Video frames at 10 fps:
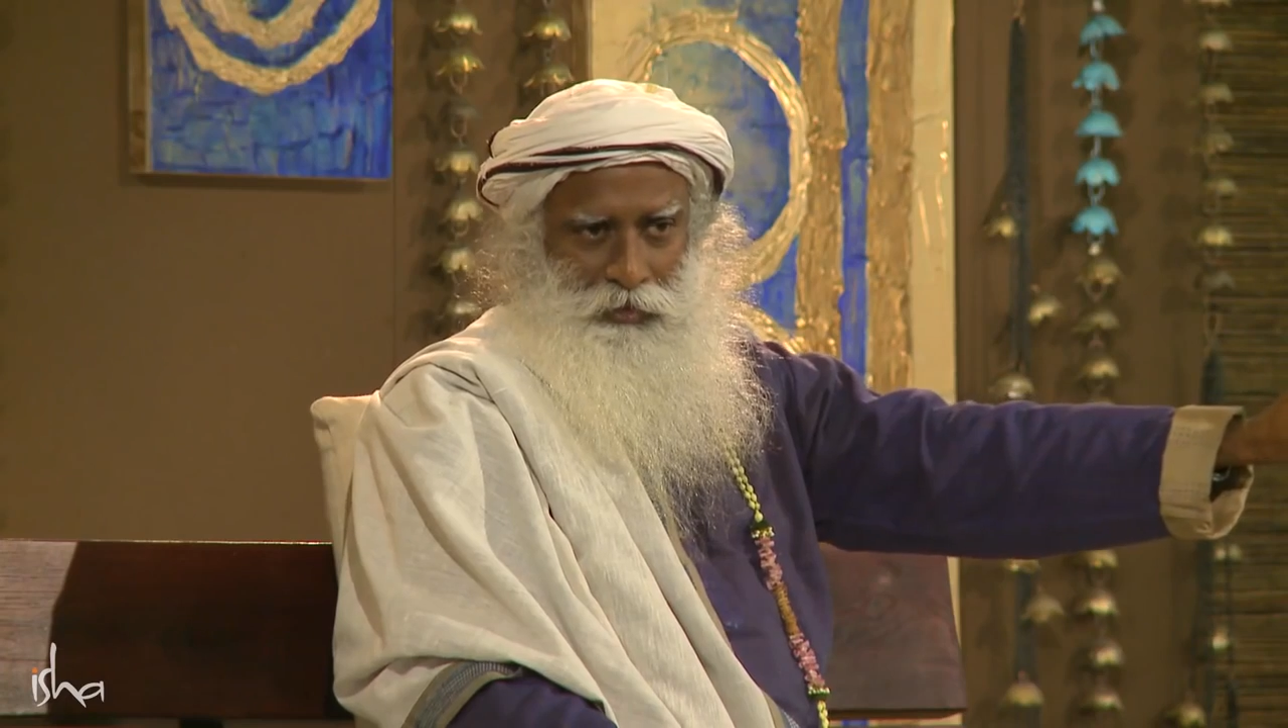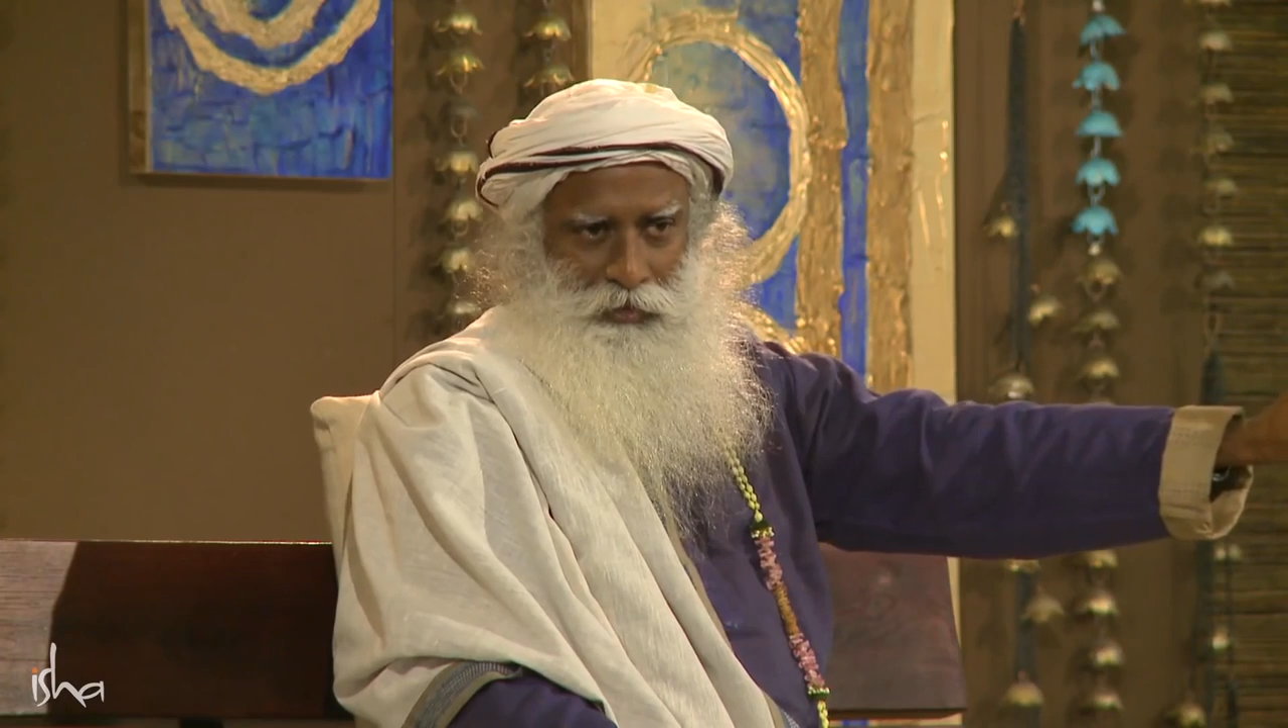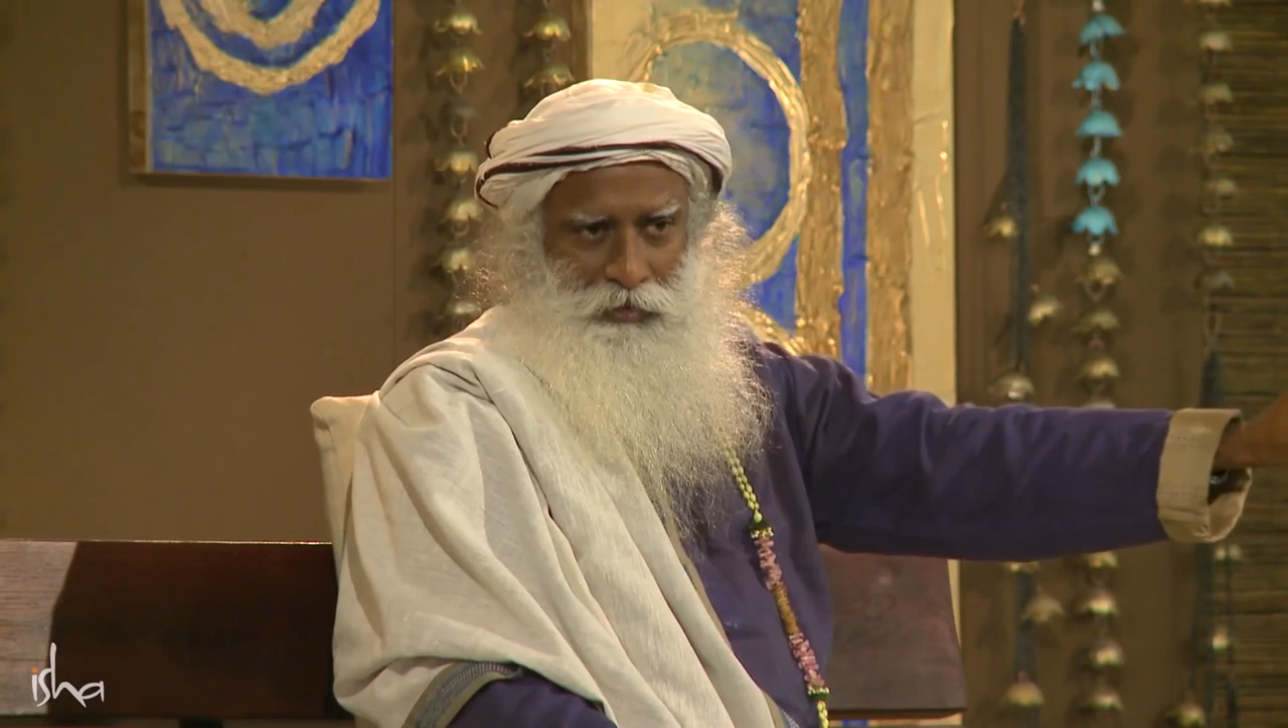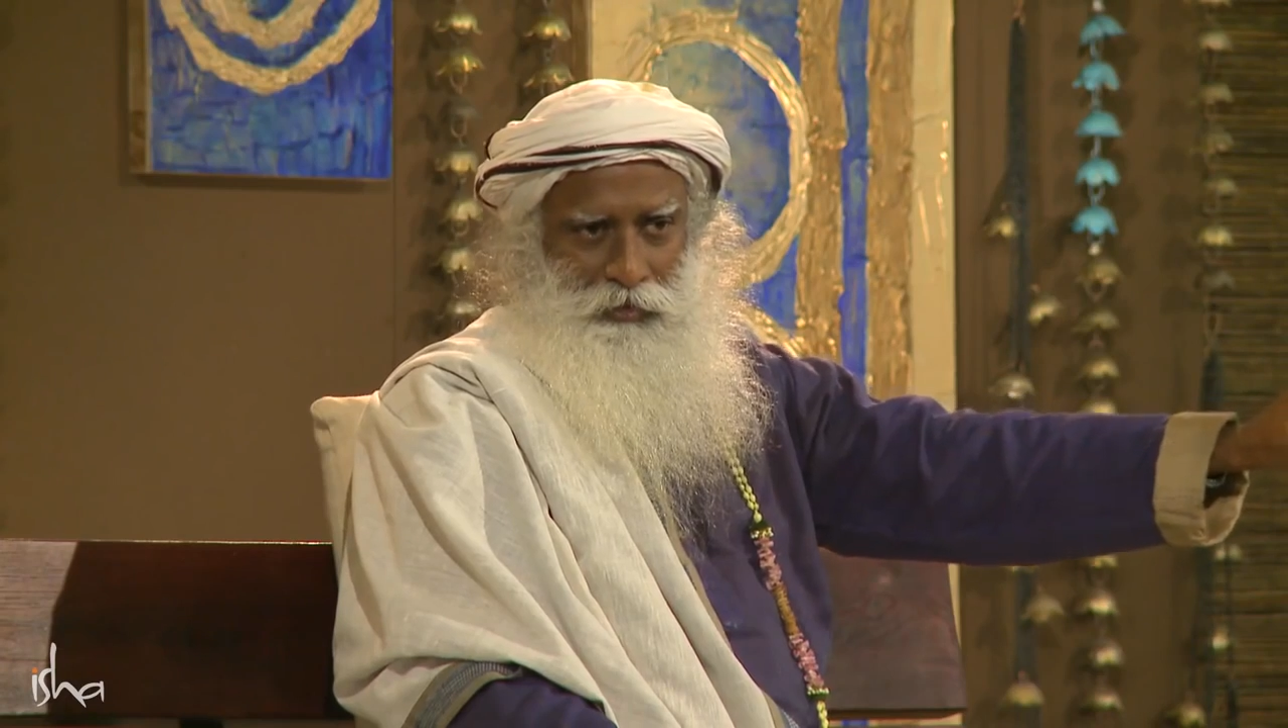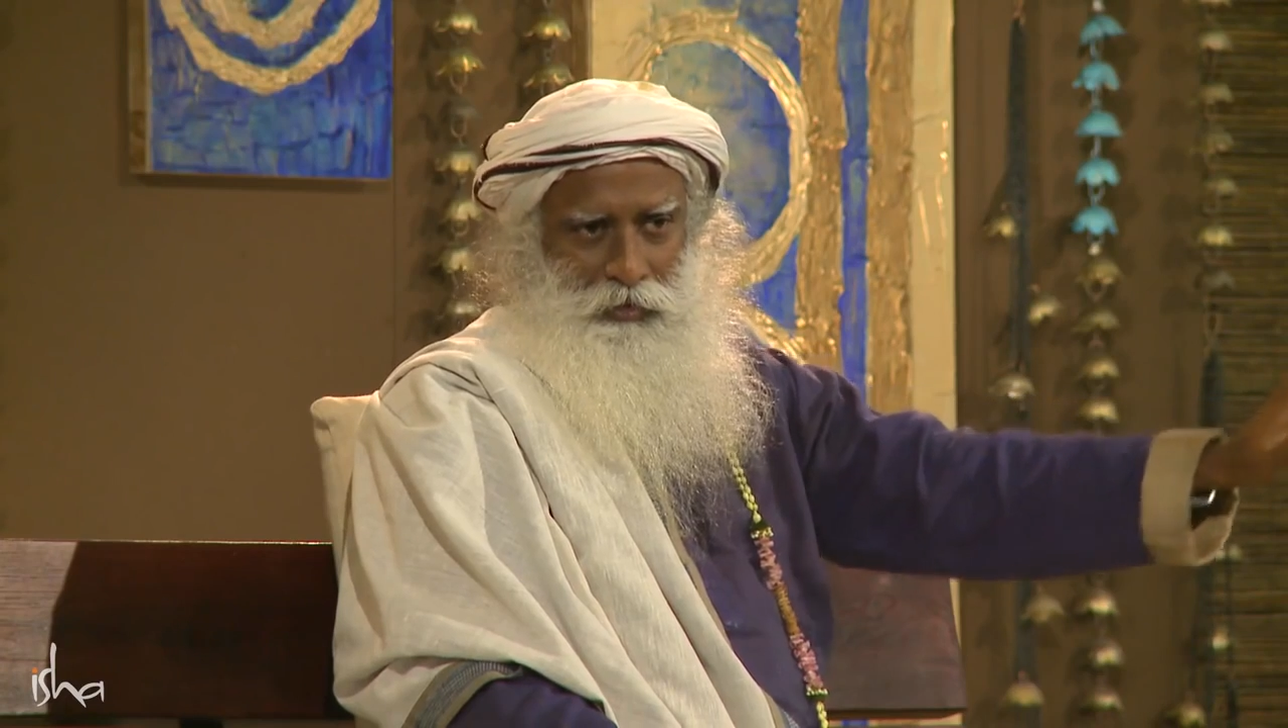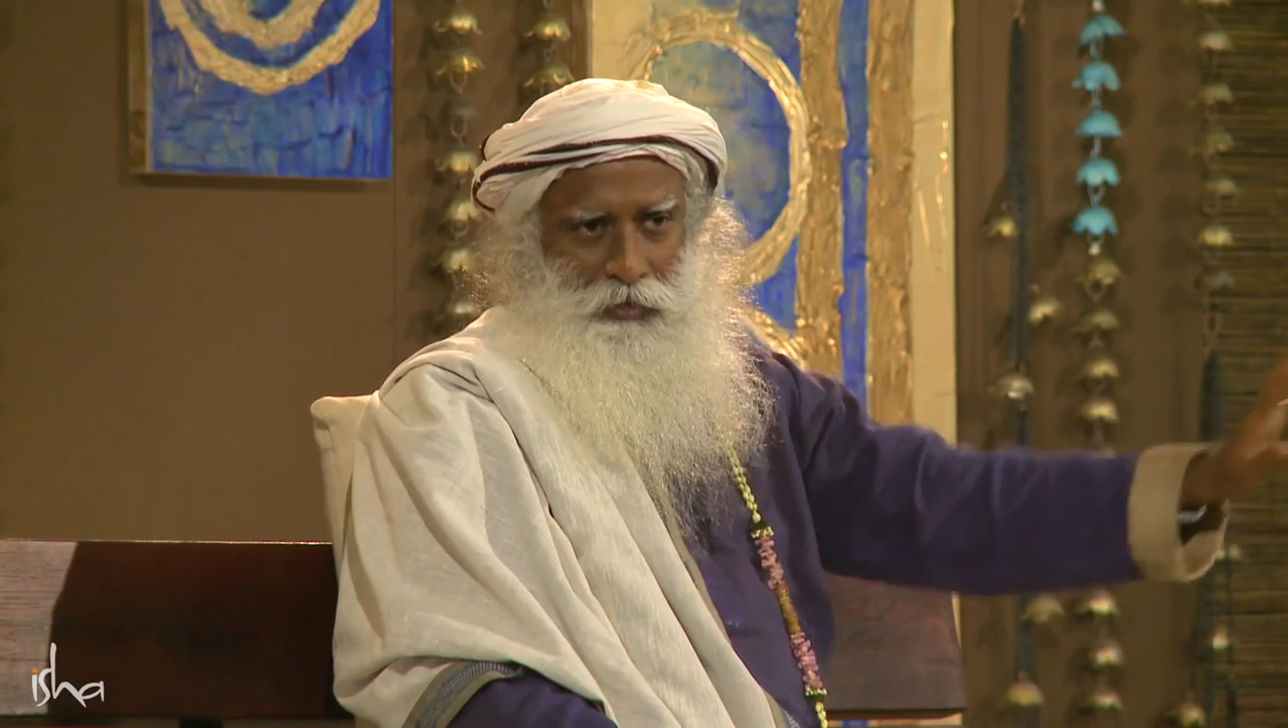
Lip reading: is,